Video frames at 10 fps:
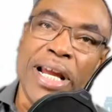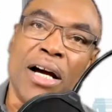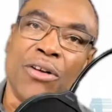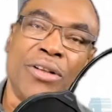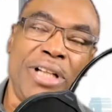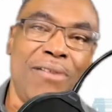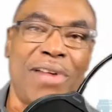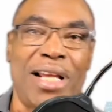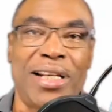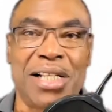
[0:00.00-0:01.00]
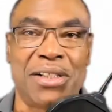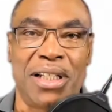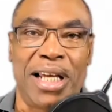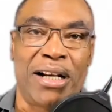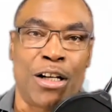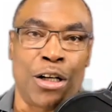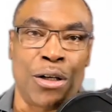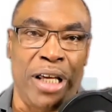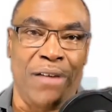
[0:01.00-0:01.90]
Now, the debt validation letter,